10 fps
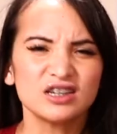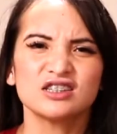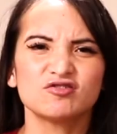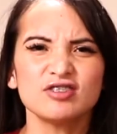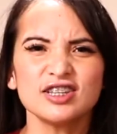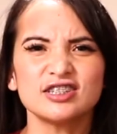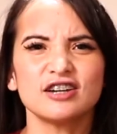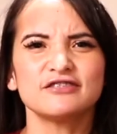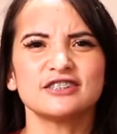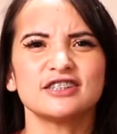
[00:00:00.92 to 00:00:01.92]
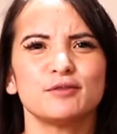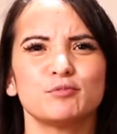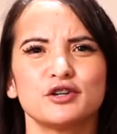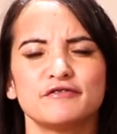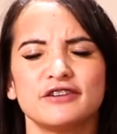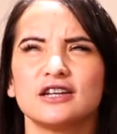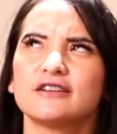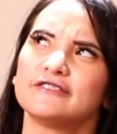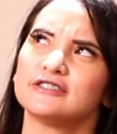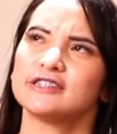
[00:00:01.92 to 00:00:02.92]
it's really tough to stay motivated
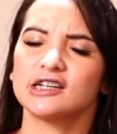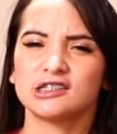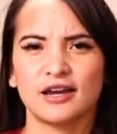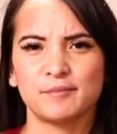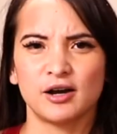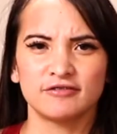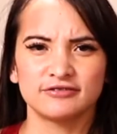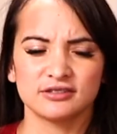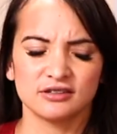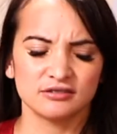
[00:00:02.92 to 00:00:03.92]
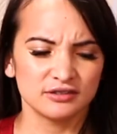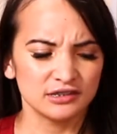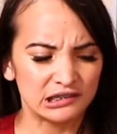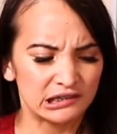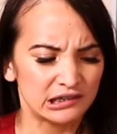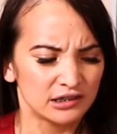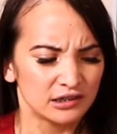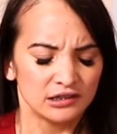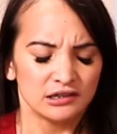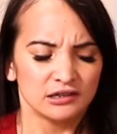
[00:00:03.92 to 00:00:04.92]
if you take time off, so
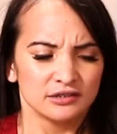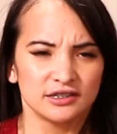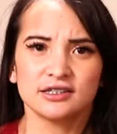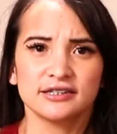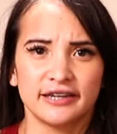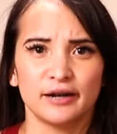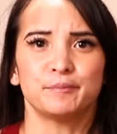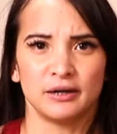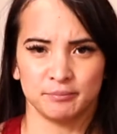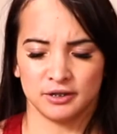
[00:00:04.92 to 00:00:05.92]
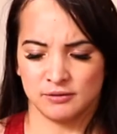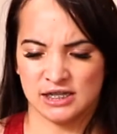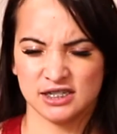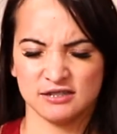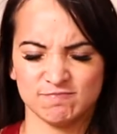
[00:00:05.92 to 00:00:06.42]
just get a pump going.